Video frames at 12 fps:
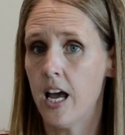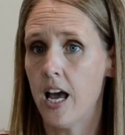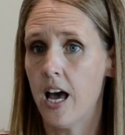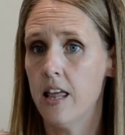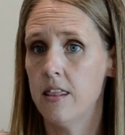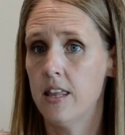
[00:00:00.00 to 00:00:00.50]

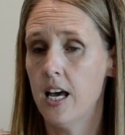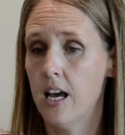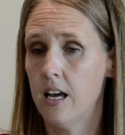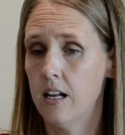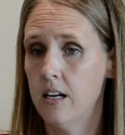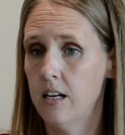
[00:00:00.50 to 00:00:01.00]
And
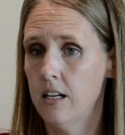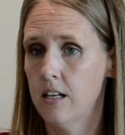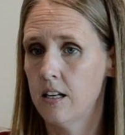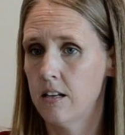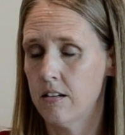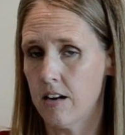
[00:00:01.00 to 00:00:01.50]
then
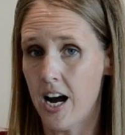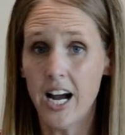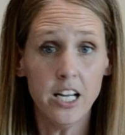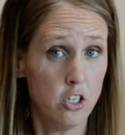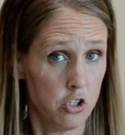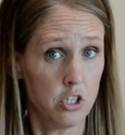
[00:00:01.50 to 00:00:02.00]

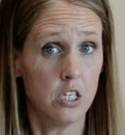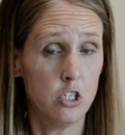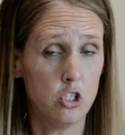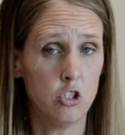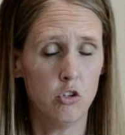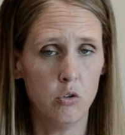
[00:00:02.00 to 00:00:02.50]
I usually
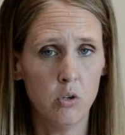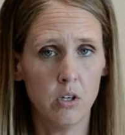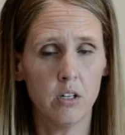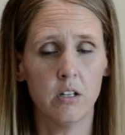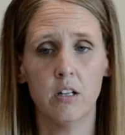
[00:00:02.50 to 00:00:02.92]
do